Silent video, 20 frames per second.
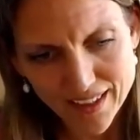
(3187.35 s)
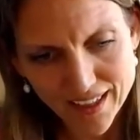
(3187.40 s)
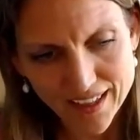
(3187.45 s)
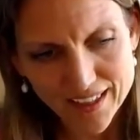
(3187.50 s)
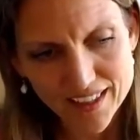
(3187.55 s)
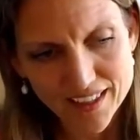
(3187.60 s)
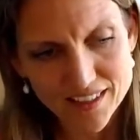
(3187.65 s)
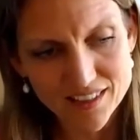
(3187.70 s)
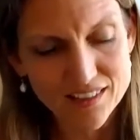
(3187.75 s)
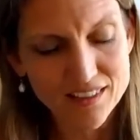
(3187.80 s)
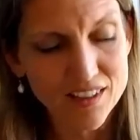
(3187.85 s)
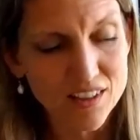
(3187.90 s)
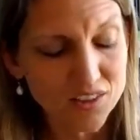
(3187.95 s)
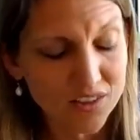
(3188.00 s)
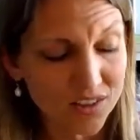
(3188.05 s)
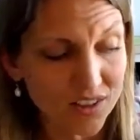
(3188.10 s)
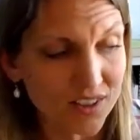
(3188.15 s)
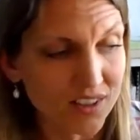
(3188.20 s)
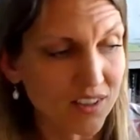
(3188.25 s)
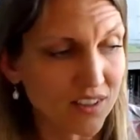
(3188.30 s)
And it's not
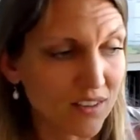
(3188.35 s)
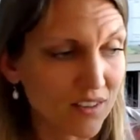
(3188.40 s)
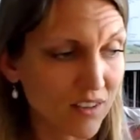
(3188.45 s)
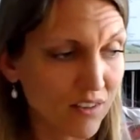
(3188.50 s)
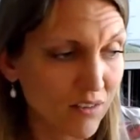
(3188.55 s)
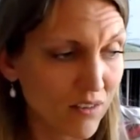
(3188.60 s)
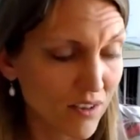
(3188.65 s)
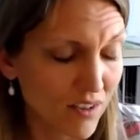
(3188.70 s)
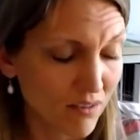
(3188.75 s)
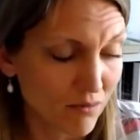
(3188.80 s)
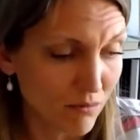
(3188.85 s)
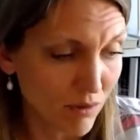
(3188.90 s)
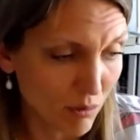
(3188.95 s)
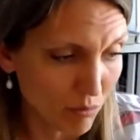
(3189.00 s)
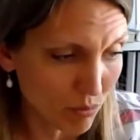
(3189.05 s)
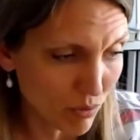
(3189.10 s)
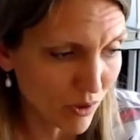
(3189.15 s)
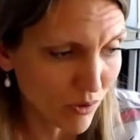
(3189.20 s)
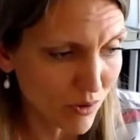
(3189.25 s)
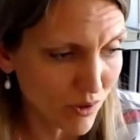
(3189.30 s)
just, the
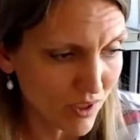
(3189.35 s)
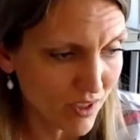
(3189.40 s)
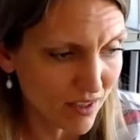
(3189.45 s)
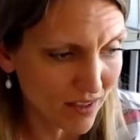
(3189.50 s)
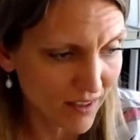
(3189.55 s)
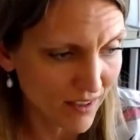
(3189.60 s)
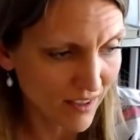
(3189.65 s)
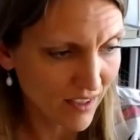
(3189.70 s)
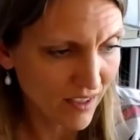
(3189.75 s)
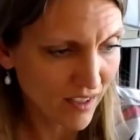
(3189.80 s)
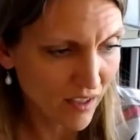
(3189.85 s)
reported